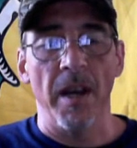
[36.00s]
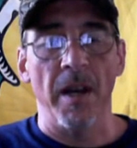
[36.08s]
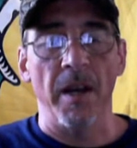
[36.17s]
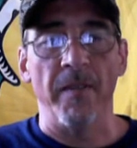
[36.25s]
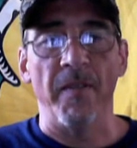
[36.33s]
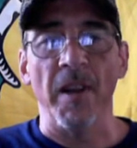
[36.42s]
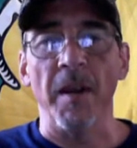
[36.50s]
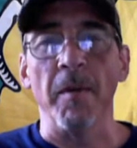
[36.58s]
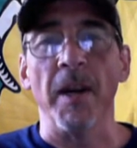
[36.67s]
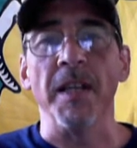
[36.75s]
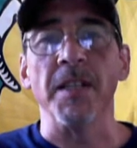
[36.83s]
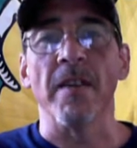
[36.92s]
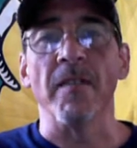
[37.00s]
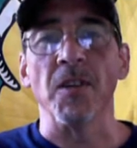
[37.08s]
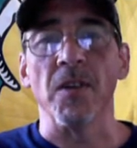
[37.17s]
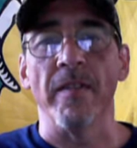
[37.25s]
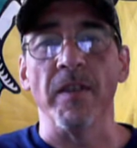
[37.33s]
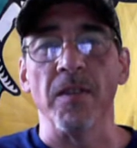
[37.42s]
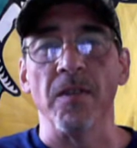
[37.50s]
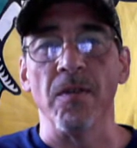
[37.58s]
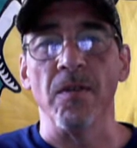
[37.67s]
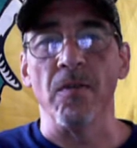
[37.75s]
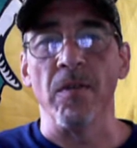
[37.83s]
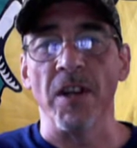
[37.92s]
And if anybody's ever driven
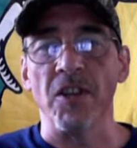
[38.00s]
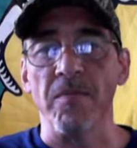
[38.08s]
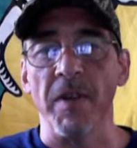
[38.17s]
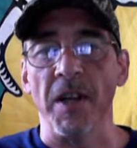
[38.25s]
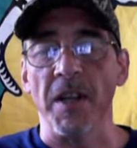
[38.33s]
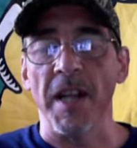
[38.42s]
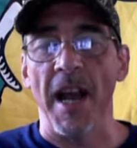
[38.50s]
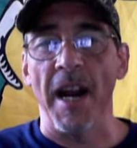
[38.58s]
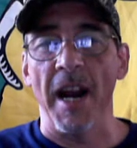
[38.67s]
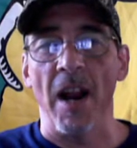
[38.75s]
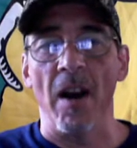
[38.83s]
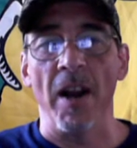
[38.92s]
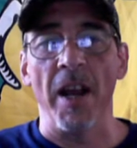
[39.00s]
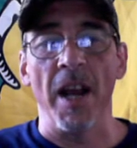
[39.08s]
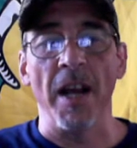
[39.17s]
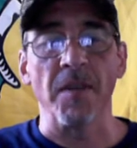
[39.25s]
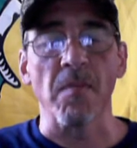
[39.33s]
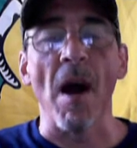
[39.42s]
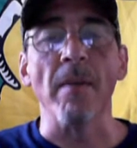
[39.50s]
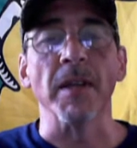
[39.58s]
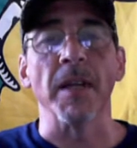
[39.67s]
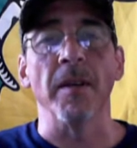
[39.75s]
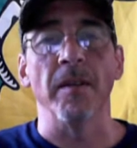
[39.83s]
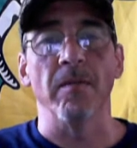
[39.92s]
through Richmond in that area, it's
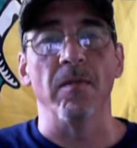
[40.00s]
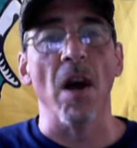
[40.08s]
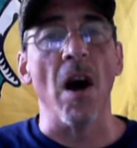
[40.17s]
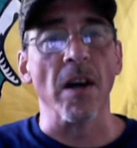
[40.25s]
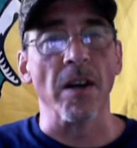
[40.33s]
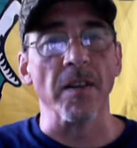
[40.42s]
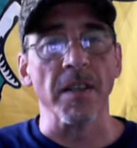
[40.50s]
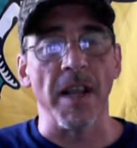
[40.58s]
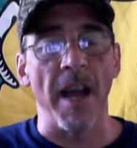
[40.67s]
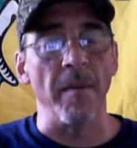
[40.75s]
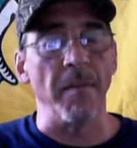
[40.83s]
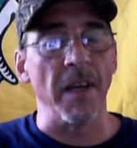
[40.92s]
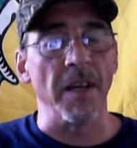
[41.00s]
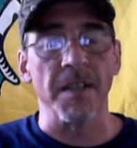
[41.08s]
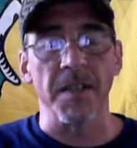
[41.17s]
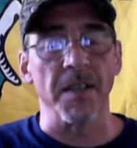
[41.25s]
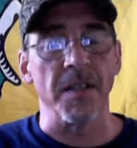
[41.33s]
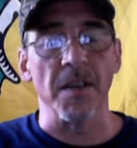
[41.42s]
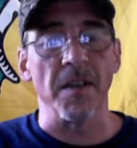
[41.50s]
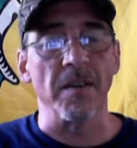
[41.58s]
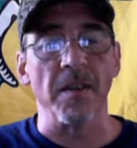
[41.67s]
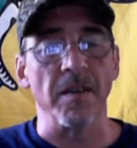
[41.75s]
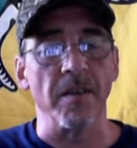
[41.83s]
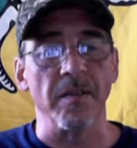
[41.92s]
probably longer than that because it's a
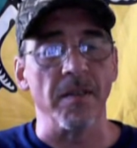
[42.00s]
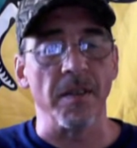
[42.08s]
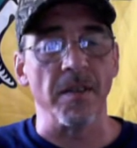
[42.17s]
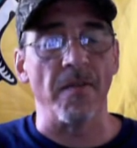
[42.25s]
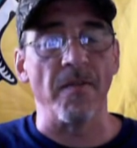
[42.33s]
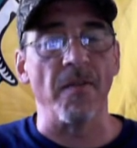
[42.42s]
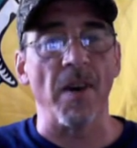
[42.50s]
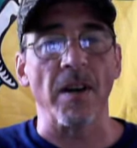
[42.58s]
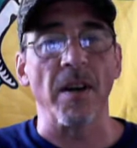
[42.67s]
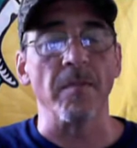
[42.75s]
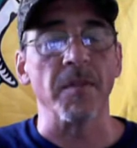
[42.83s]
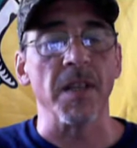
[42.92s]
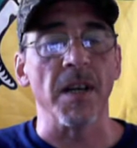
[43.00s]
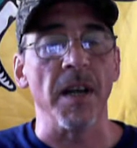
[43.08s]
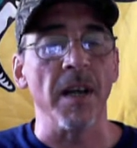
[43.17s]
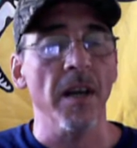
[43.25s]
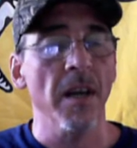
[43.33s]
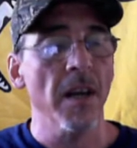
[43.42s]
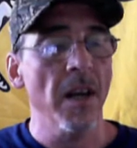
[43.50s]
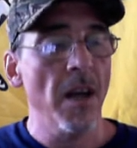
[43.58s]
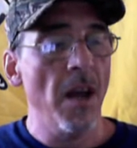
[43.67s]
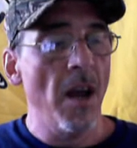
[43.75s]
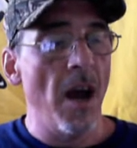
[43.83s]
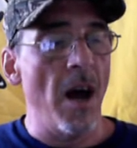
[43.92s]
it's a fucked up city.
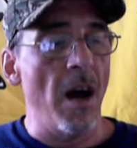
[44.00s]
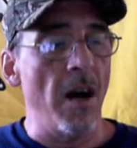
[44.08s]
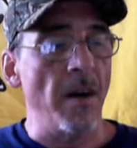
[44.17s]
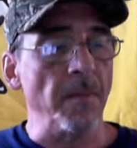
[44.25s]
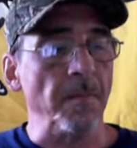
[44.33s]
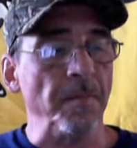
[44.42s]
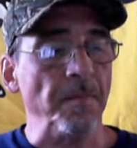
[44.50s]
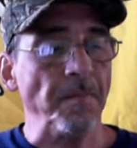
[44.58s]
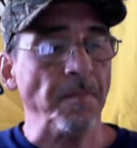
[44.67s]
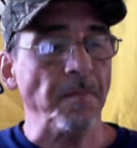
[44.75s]
Um,